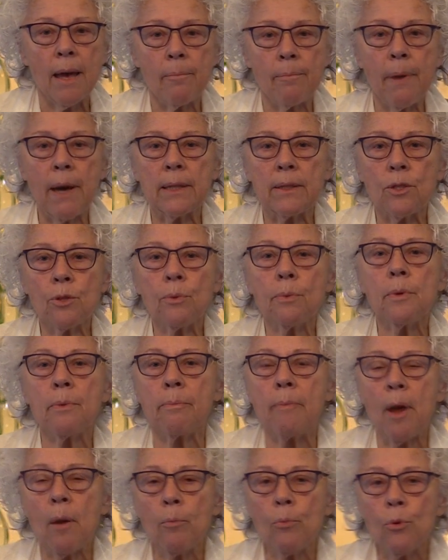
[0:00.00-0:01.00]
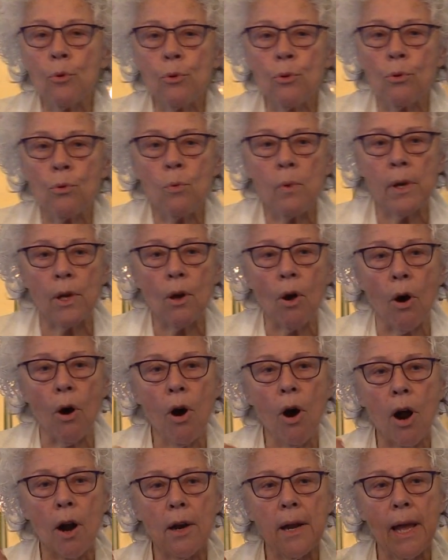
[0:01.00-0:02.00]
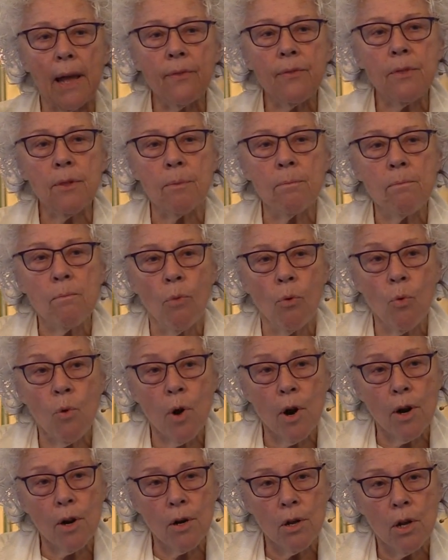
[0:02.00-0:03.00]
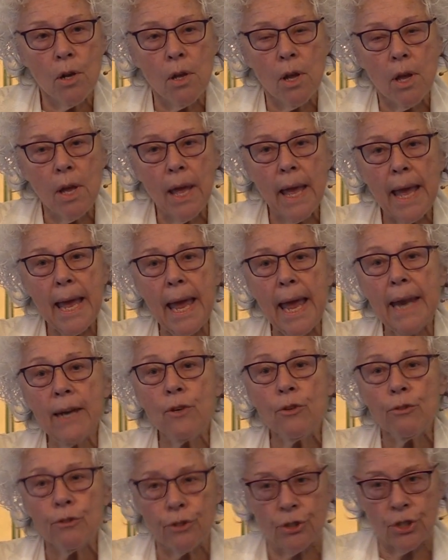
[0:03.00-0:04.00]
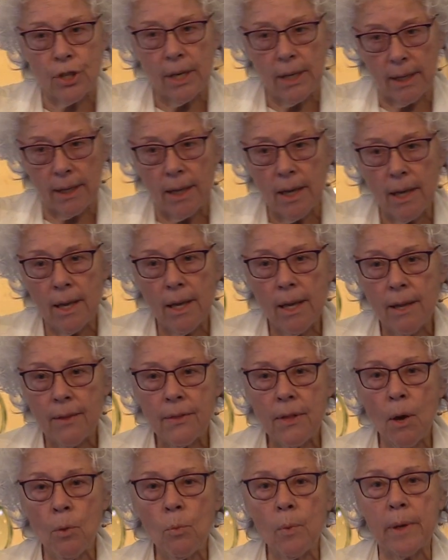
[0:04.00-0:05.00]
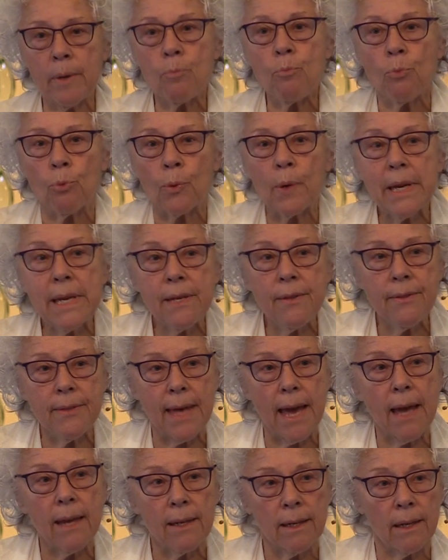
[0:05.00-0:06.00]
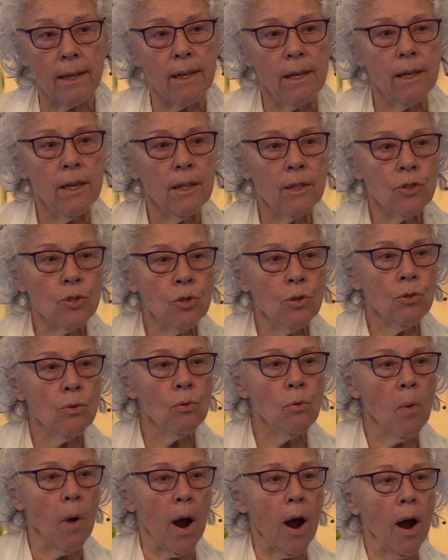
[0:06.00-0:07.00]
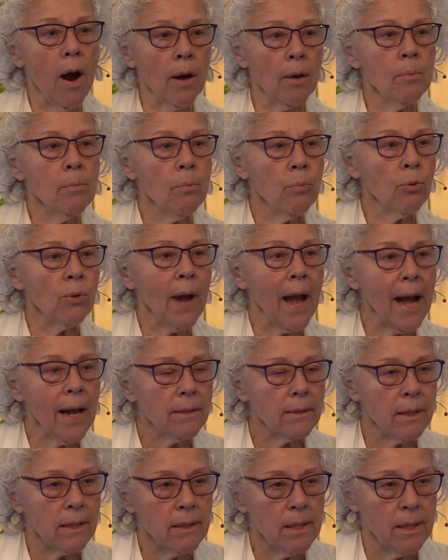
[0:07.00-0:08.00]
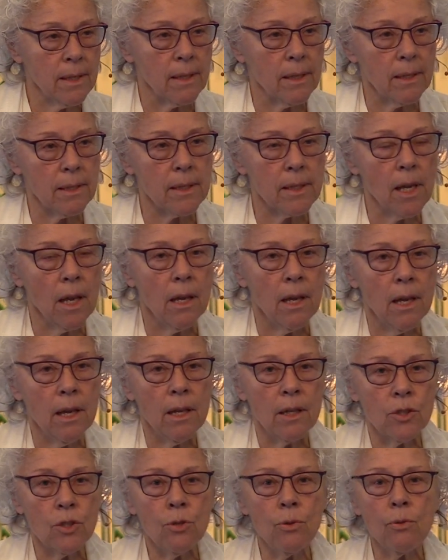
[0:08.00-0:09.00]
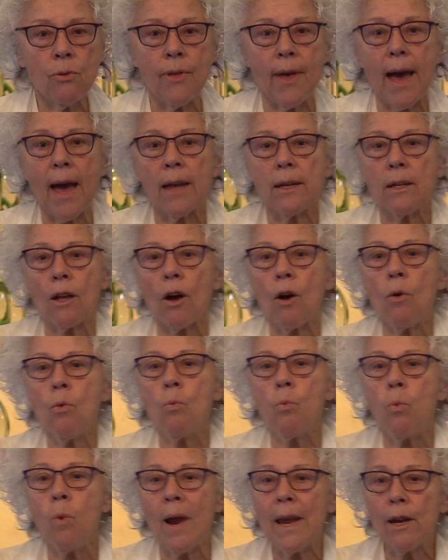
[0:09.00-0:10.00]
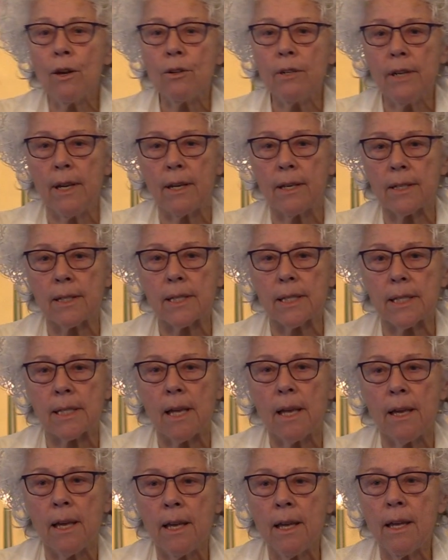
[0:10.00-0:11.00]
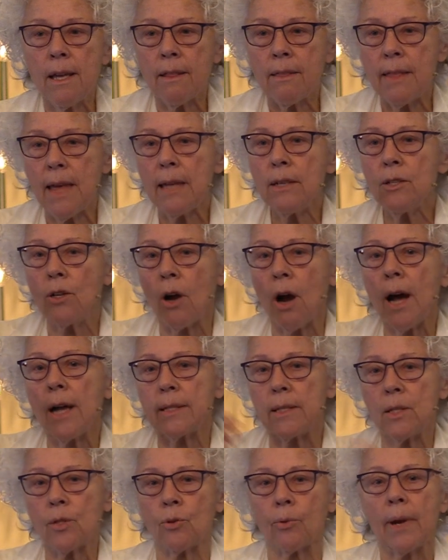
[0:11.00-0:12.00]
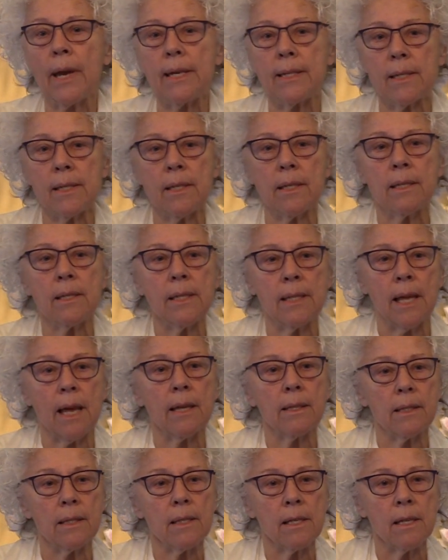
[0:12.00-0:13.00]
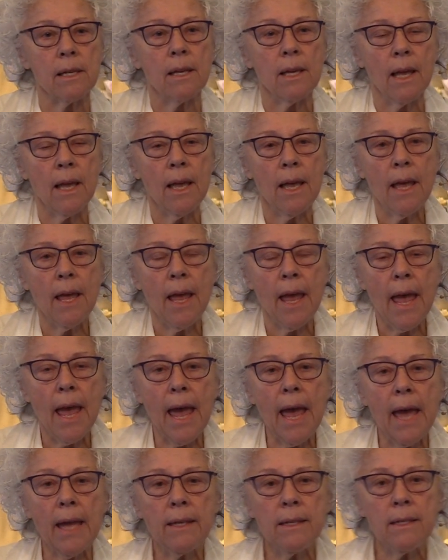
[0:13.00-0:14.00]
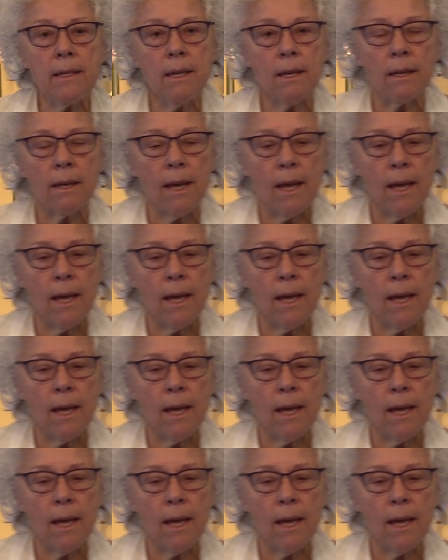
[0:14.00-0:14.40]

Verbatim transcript: but to remember who we are. And the more energy that we bring then to our practices, to that awareness, then God's grace descends. And